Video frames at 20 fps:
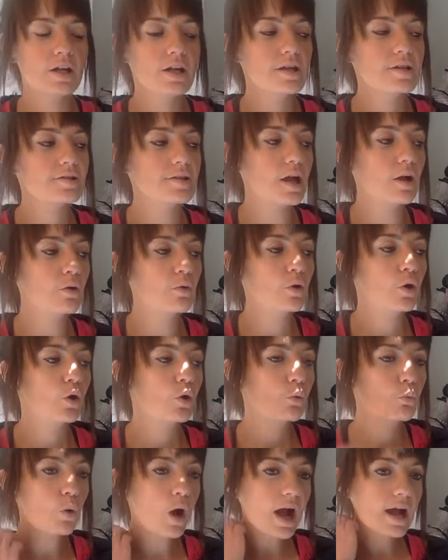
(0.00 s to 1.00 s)
So
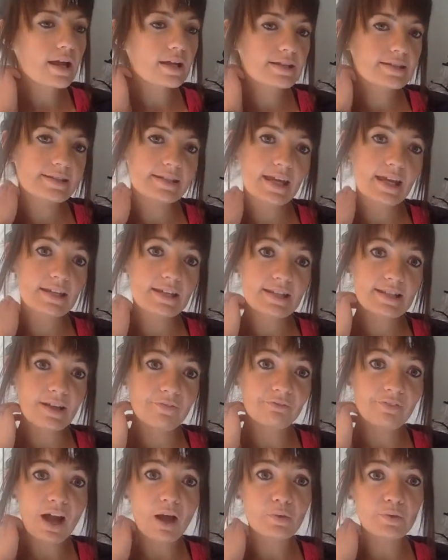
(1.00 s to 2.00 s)
what I did is I
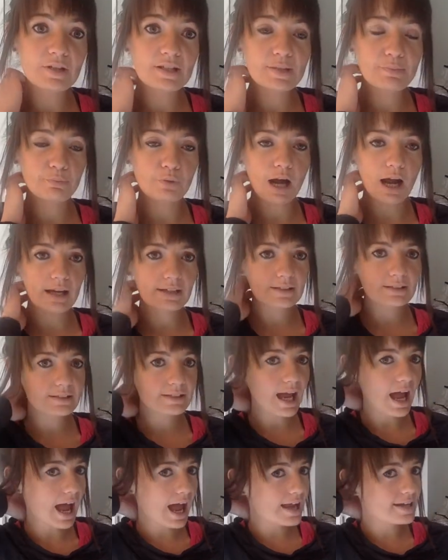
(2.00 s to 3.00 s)
found this brand
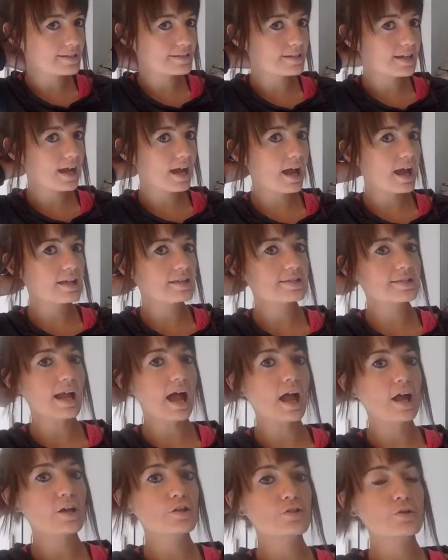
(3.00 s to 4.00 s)
and
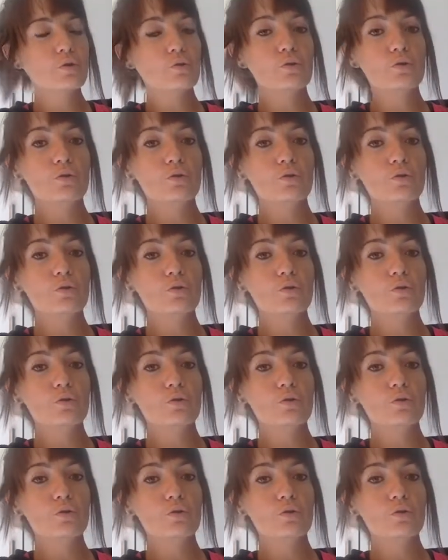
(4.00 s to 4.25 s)
started